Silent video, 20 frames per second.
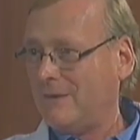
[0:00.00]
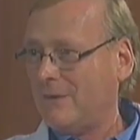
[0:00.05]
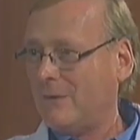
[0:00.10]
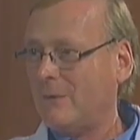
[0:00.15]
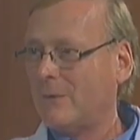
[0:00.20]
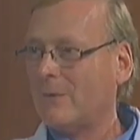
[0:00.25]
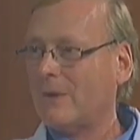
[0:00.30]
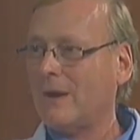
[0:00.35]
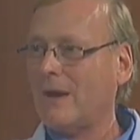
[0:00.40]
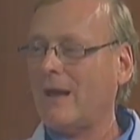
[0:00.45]

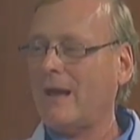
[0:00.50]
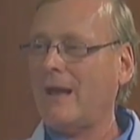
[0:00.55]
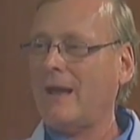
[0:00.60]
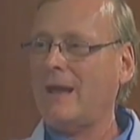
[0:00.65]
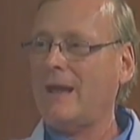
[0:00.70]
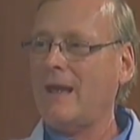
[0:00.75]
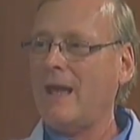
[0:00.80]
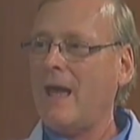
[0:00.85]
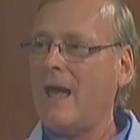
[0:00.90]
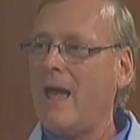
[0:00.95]

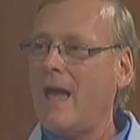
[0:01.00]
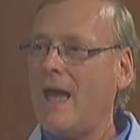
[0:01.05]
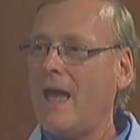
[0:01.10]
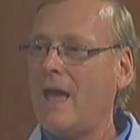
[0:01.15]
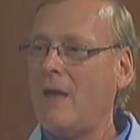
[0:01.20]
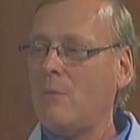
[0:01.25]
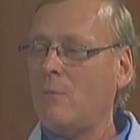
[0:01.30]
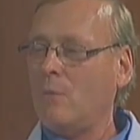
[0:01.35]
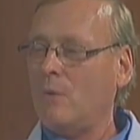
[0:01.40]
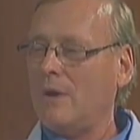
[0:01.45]
okay?
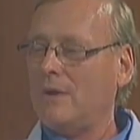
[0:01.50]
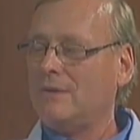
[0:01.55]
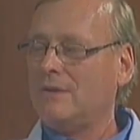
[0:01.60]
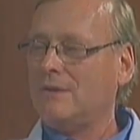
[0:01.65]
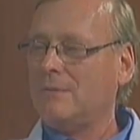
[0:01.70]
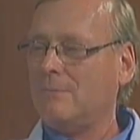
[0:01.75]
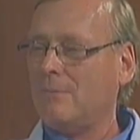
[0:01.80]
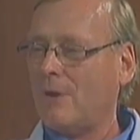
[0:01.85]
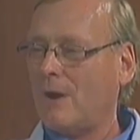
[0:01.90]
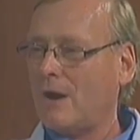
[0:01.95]
And
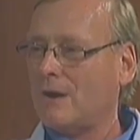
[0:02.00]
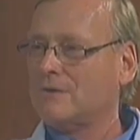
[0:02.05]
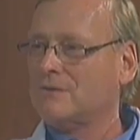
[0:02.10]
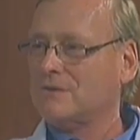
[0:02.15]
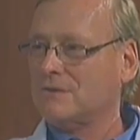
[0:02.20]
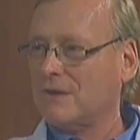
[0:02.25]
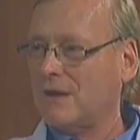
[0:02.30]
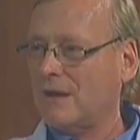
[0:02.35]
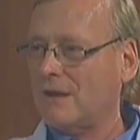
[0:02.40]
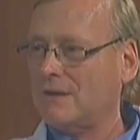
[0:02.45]
what the
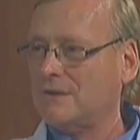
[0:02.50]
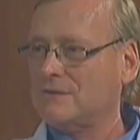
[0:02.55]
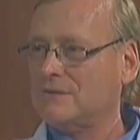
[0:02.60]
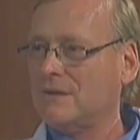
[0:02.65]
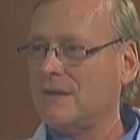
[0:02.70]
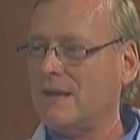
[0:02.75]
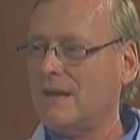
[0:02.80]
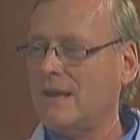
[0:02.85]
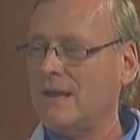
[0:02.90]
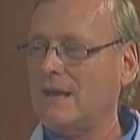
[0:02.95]
box
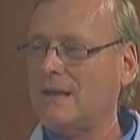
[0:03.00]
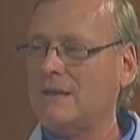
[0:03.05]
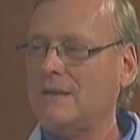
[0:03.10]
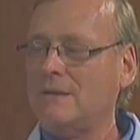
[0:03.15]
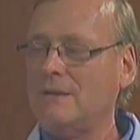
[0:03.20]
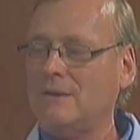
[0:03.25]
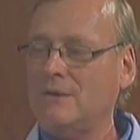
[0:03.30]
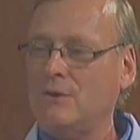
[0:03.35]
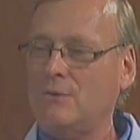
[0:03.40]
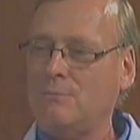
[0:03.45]
does, it
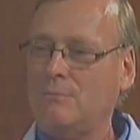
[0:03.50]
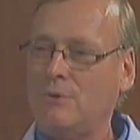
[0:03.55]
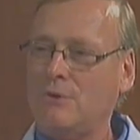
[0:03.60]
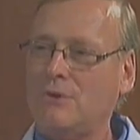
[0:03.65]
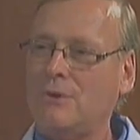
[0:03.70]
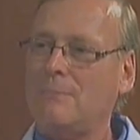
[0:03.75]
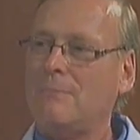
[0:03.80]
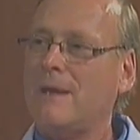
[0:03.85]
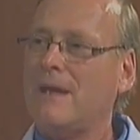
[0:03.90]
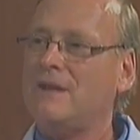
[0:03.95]
you
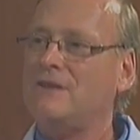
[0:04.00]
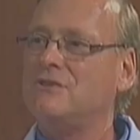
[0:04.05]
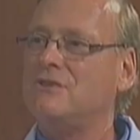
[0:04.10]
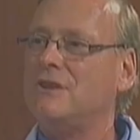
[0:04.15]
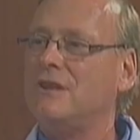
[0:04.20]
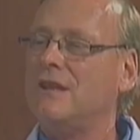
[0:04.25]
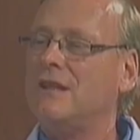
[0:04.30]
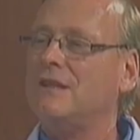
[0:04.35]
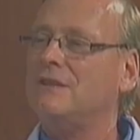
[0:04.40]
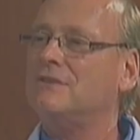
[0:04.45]
put the
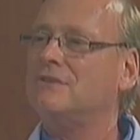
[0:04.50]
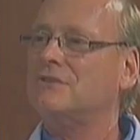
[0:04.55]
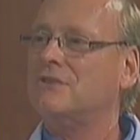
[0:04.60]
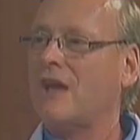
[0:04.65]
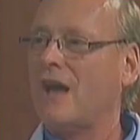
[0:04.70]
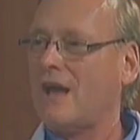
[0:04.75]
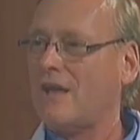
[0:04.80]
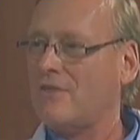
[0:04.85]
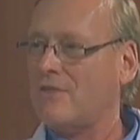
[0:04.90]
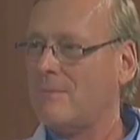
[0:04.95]
patient
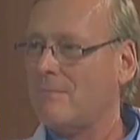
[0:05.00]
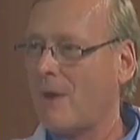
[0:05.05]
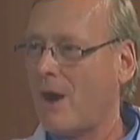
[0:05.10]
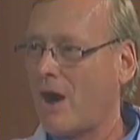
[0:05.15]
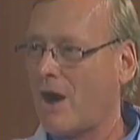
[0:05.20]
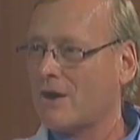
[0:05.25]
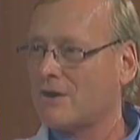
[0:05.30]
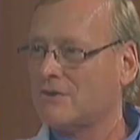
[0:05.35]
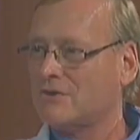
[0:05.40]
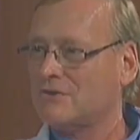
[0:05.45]
inside the
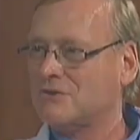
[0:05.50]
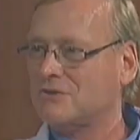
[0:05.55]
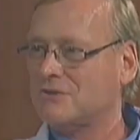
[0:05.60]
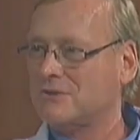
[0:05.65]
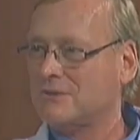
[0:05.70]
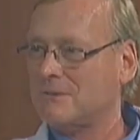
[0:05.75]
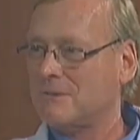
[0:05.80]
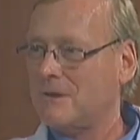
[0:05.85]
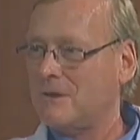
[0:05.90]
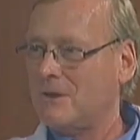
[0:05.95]

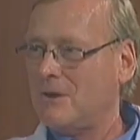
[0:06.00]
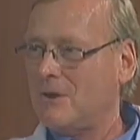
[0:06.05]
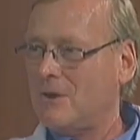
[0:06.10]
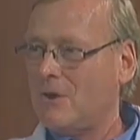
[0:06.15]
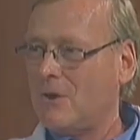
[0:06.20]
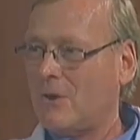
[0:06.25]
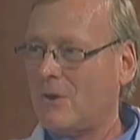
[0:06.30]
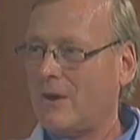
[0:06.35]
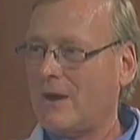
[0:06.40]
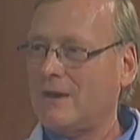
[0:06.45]
box,
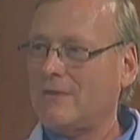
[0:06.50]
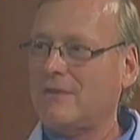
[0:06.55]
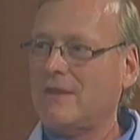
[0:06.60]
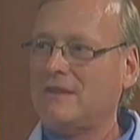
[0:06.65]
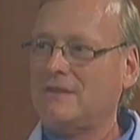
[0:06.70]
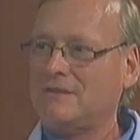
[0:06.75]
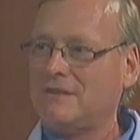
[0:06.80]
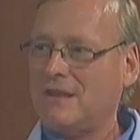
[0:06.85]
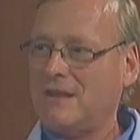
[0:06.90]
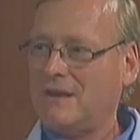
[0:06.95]
all right,
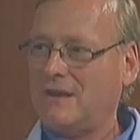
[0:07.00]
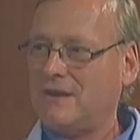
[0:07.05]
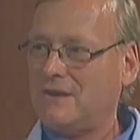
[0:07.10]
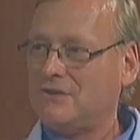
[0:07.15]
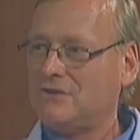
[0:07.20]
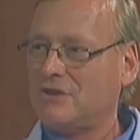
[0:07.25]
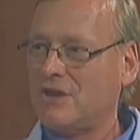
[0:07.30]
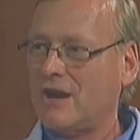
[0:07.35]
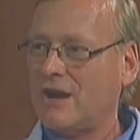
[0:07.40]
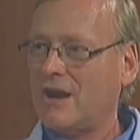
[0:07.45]
they sit in a
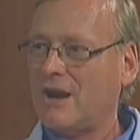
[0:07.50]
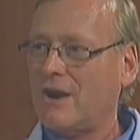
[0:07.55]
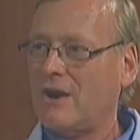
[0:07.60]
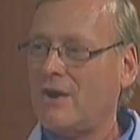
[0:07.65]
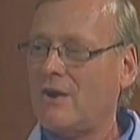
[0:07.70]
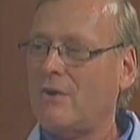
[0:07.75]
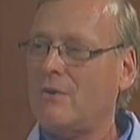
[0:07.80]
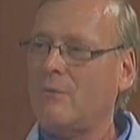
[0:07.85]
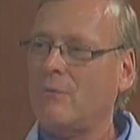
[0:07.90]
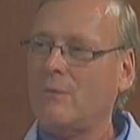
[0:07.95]

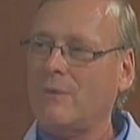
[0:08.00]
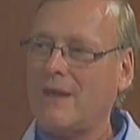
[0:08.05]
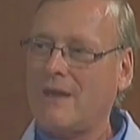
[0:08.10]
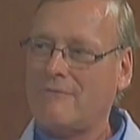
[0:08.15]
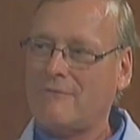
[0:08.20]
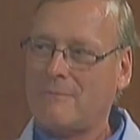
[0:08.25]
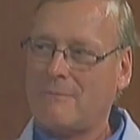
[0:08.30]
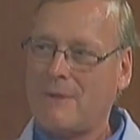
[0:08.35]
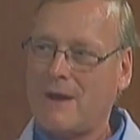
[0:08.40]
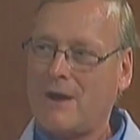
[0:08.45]
chair, we
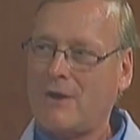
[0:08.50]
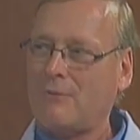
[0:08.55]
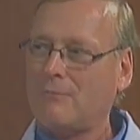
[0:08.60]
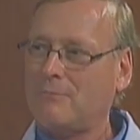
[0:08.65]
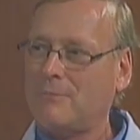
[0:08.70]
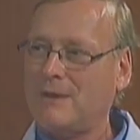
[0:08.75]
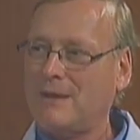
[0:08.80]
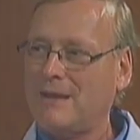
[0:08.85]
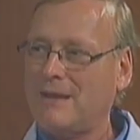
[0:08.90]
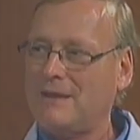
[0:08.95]
have a
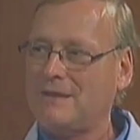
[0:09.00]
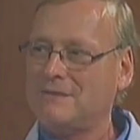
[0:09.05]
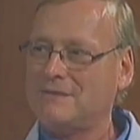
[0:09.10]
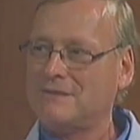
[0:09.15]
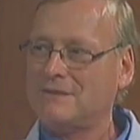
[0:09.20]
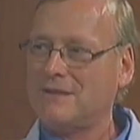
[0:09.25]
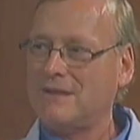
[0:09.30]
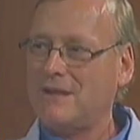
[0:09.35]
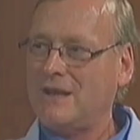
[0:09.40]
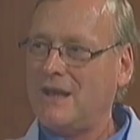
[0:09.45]

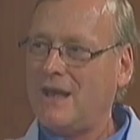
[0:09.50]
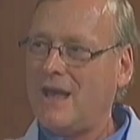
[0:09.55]
mouthpiece,